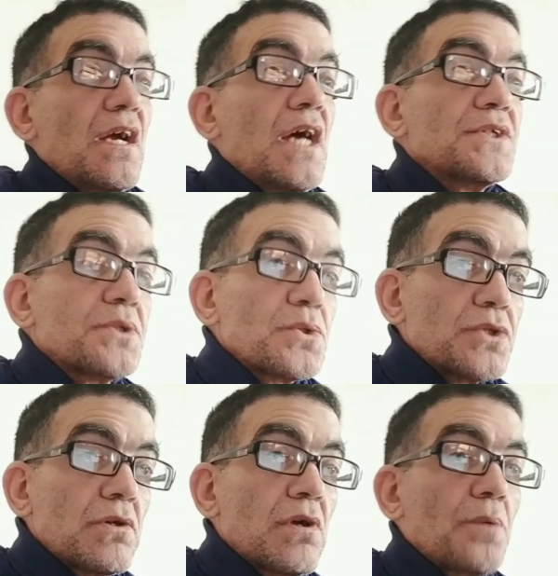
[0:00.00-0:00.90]
and
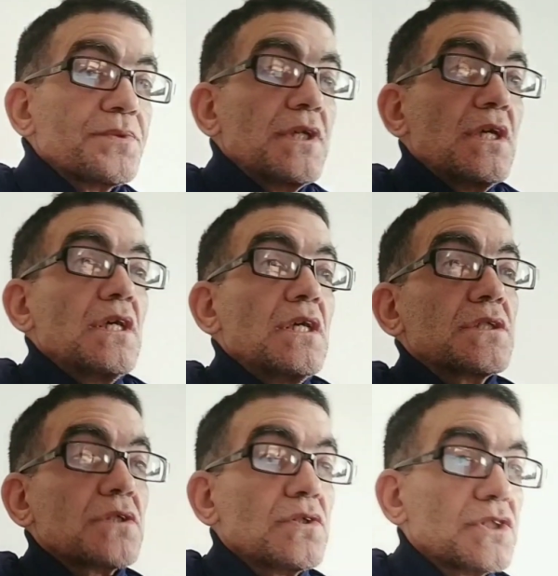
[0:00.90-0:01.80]
social groups
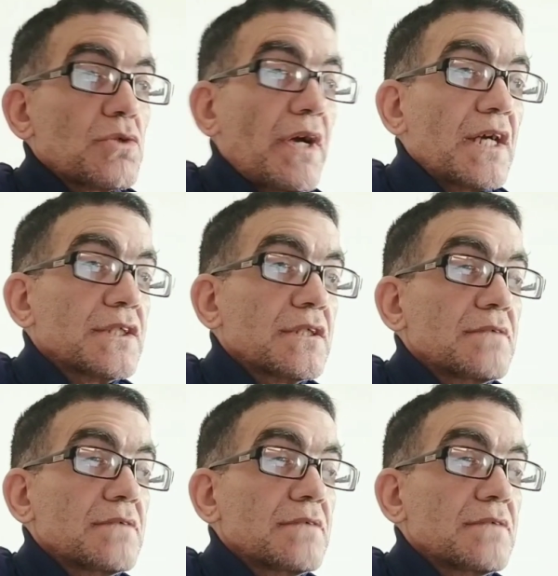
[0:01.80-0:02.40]
to construct